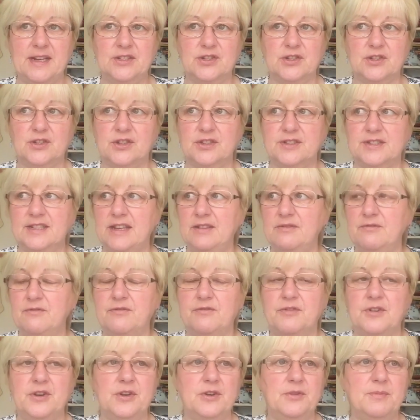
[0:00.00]
daughter in
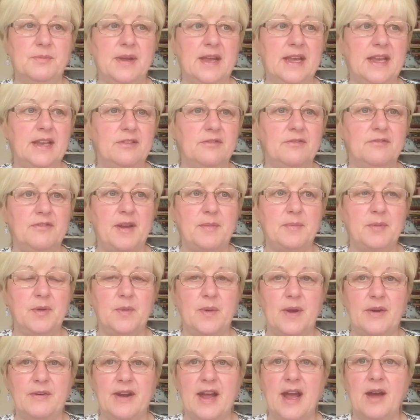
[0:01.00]
Froome in February,